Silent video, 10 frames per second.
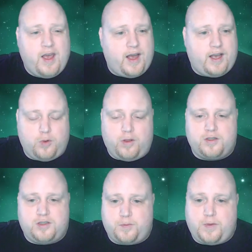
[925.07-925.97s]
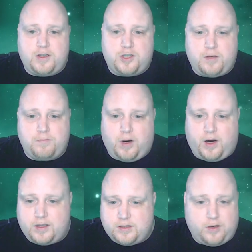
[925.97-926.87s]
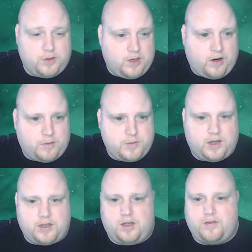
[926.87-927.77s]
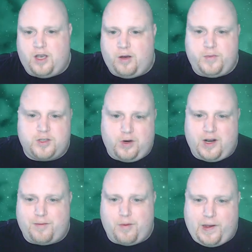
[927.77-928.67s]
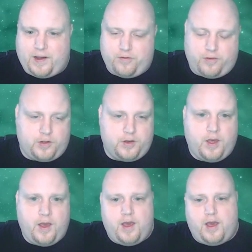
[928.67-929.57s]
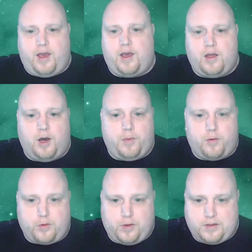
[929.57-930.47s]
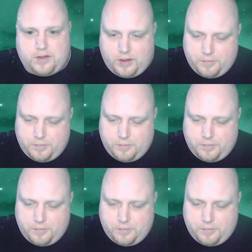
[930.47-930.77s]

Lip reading: as well as just be cheap bodies to go sit on objectives, help me screen out my backfield, and help me with Green Tide.